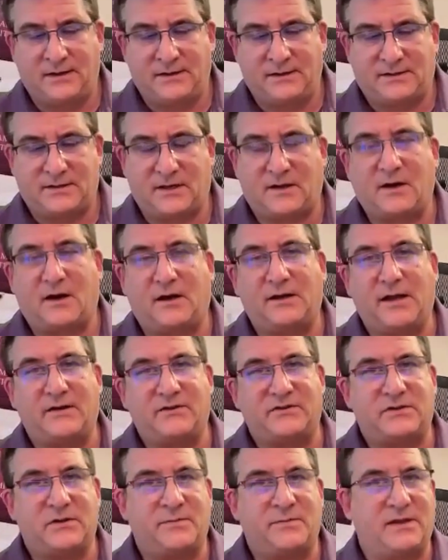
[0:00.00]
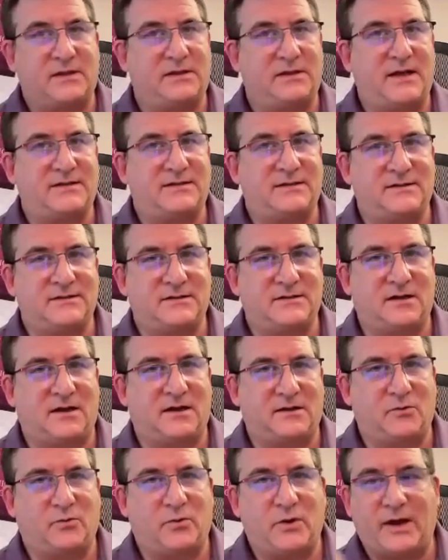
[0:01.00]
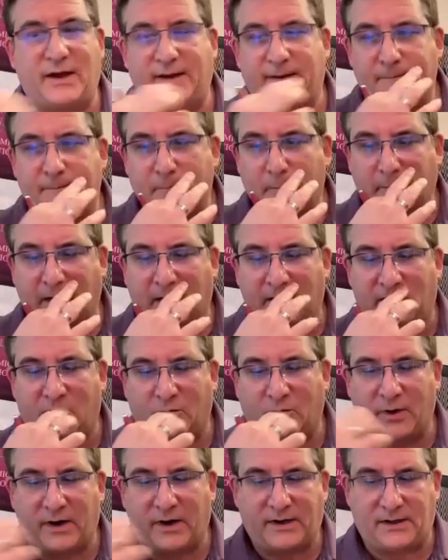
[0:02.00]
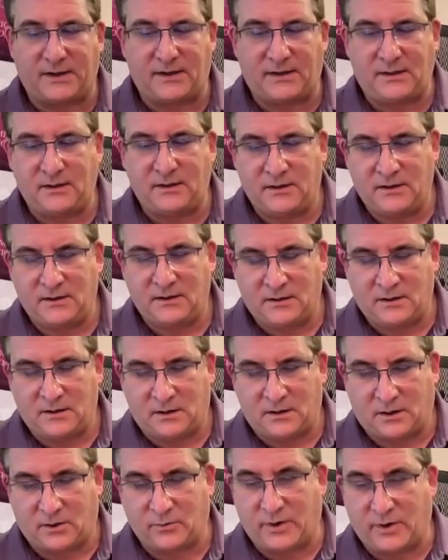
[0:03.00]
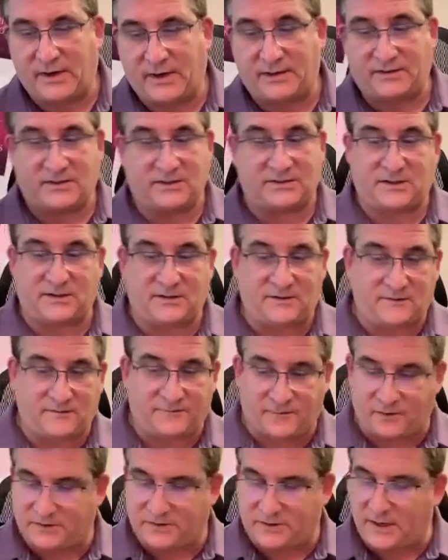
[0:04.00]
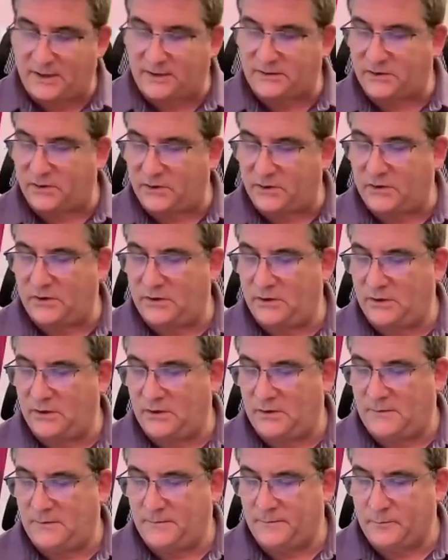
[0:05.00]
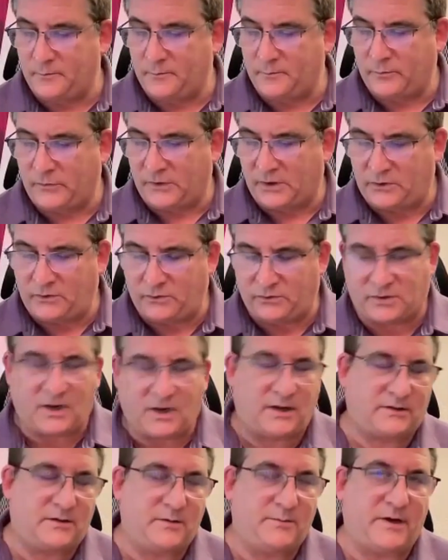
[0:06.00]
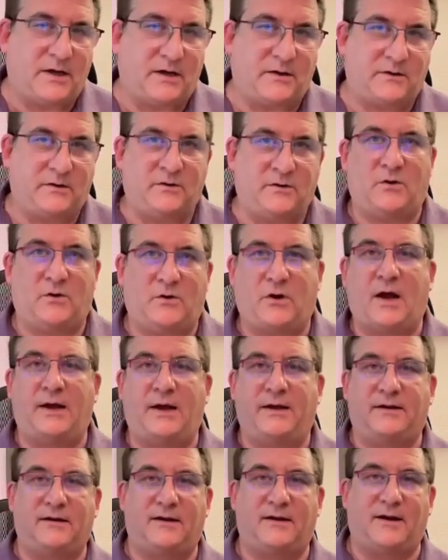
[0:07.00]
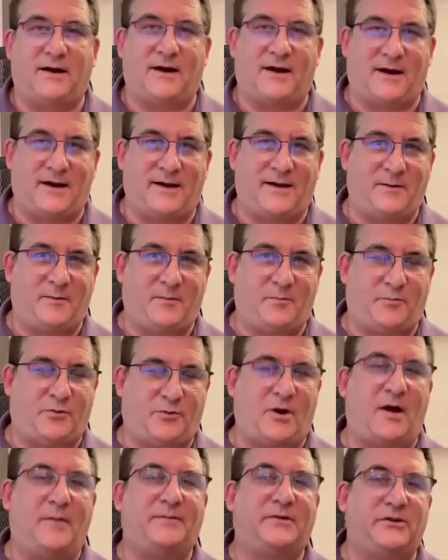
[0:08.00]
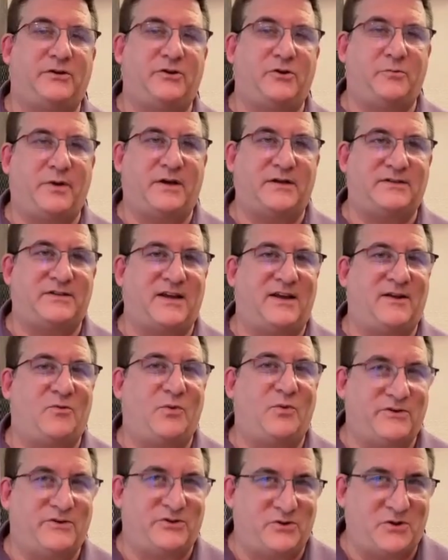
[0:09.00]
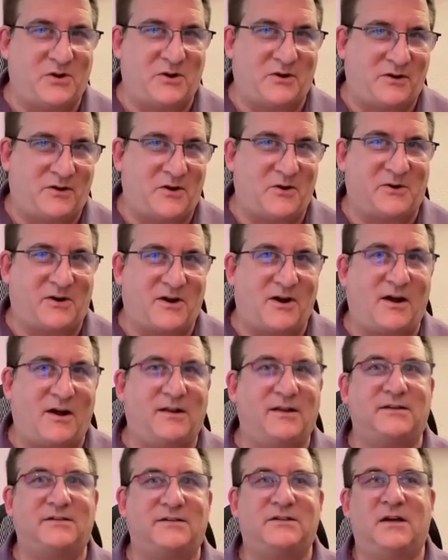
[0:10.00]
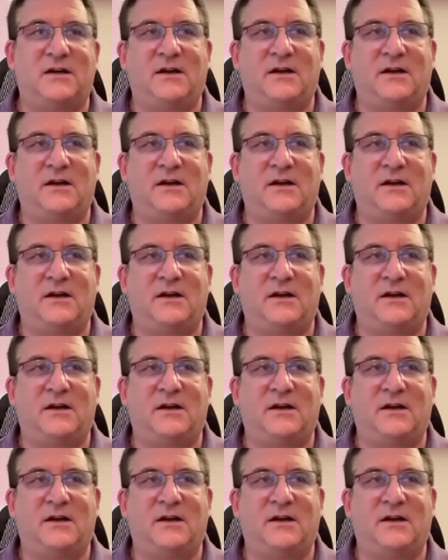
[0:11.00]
to call out some of the lessons along the way. And already just in your first answer, you talked about, I prompted you by saying, where'd you go to college?